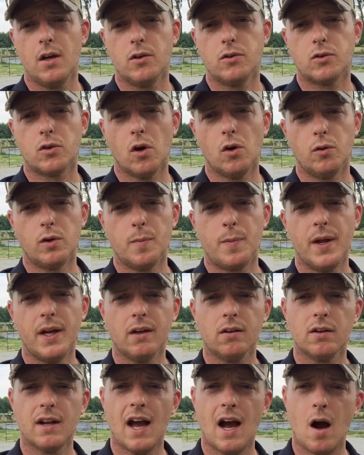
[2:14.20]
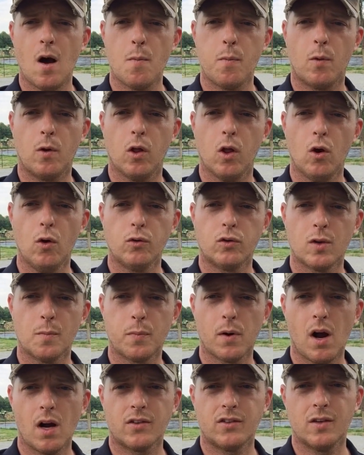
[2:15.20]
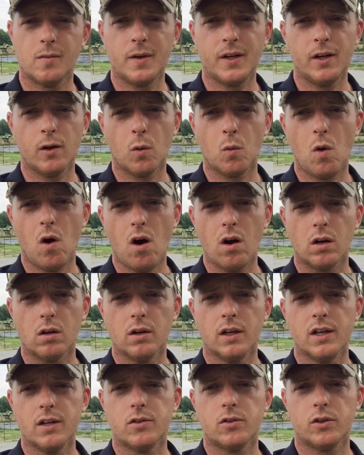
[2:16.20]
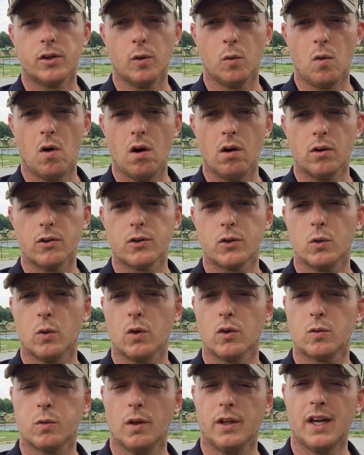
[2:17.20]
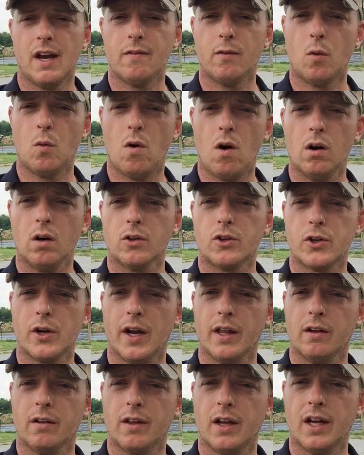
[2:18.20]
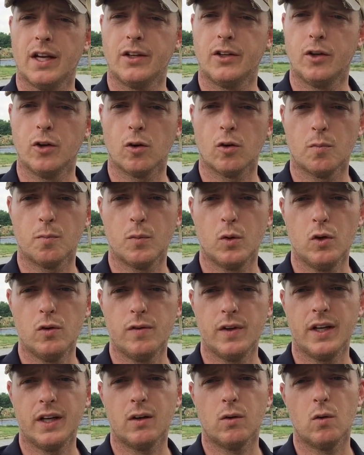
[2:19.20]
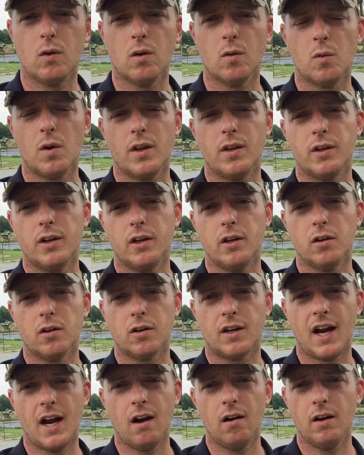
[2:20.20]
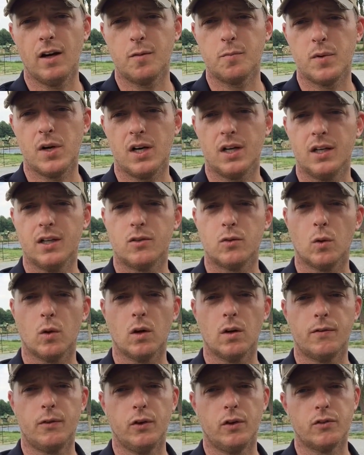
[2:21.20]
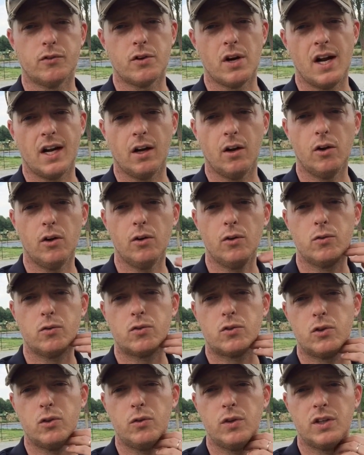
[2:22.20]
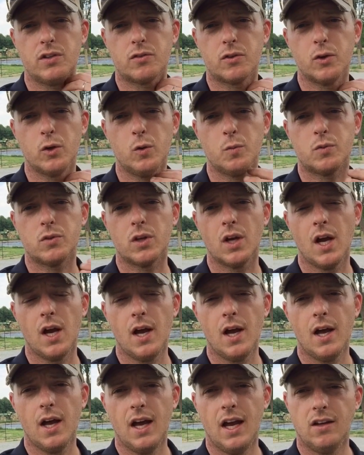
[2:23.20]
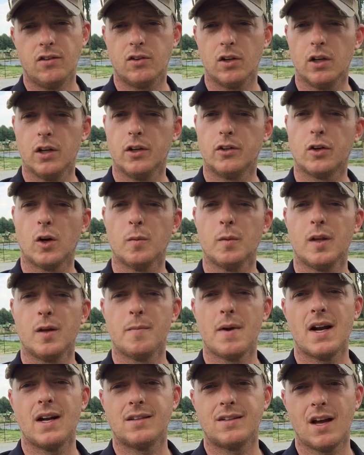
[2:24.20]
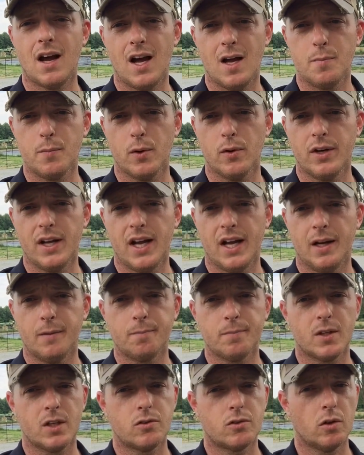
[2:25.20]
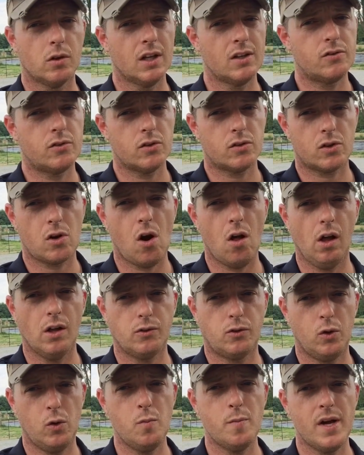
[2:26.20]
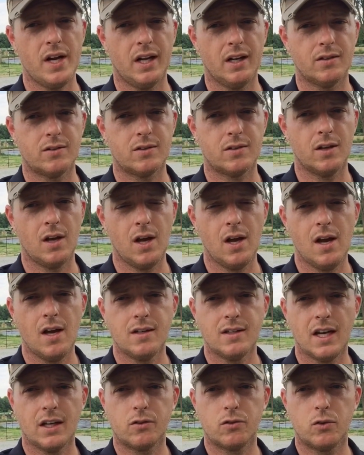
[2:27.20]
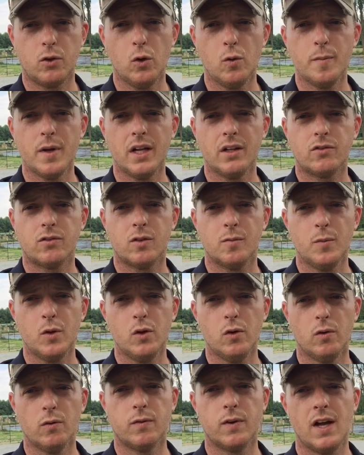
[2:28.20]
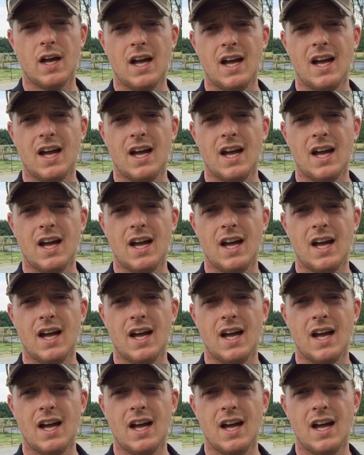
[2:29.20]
So depending on how close the proximity your water is, or your water source, whether you have a water trailer that you're moving or whether you're carrying buckets or if you can drag a hose to these coops, it's going to determine the amount of time per day. So let's just call it 2 minutes. It takes 2 minutes to move.